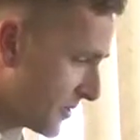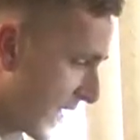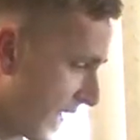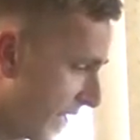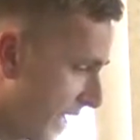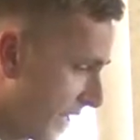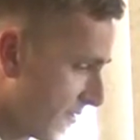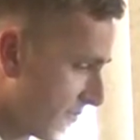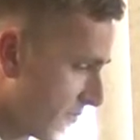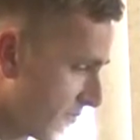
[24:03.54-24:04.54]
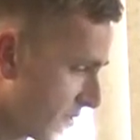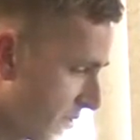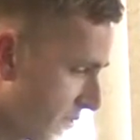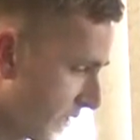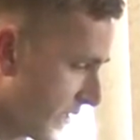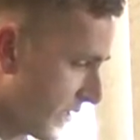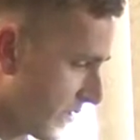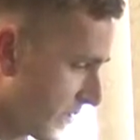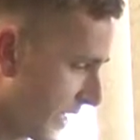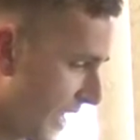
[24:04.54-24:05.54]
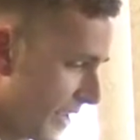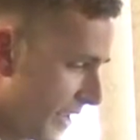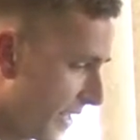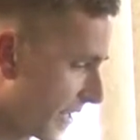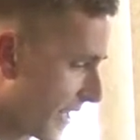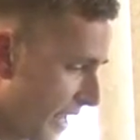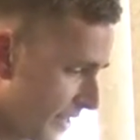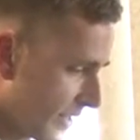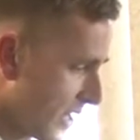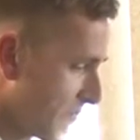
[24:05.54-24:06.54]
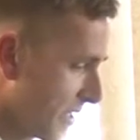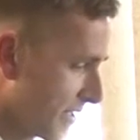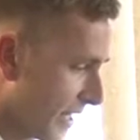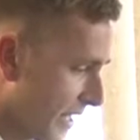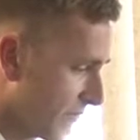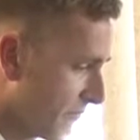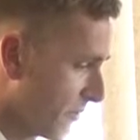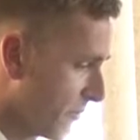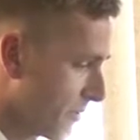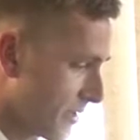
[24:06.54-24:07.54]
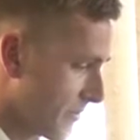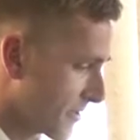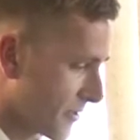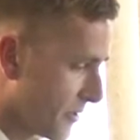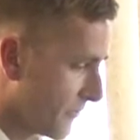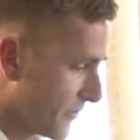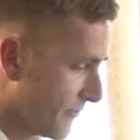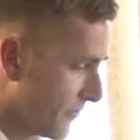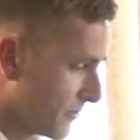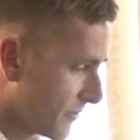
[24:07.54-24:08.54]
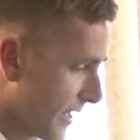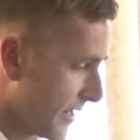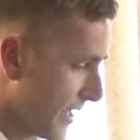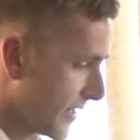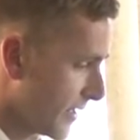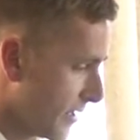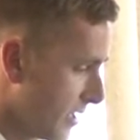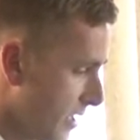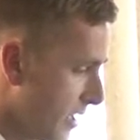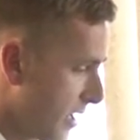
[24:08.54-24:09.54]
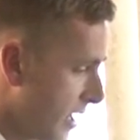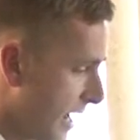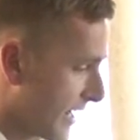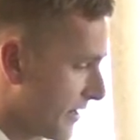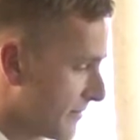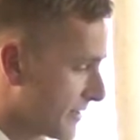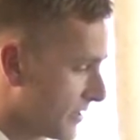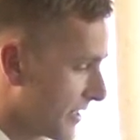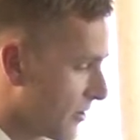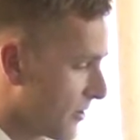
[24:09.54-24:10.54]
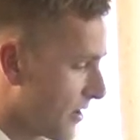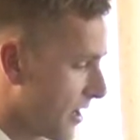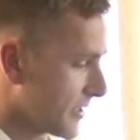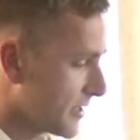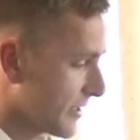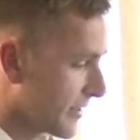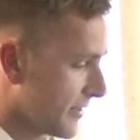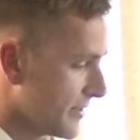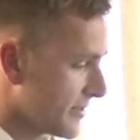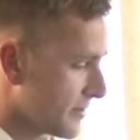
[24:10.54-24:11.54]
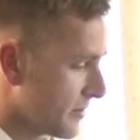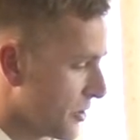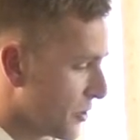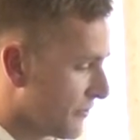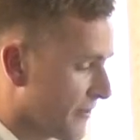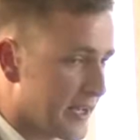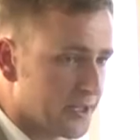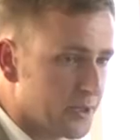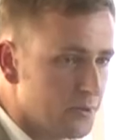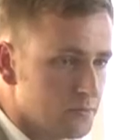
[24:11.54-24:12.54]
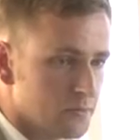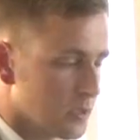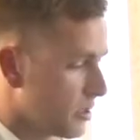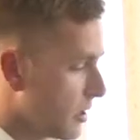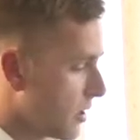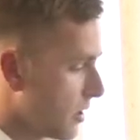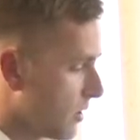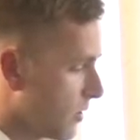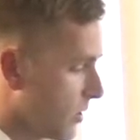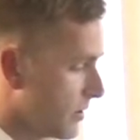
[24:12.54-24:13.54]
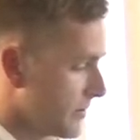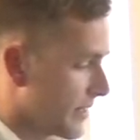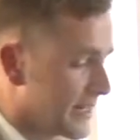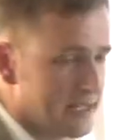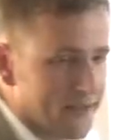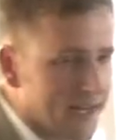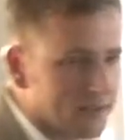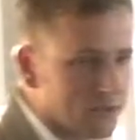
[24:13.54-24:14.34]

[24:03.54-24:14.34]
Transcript: you can edit. So over here, can edit, can comment, can view. I'm just going to go for the full, can edit. I can click or unclick this, notify you, or, and I can even add a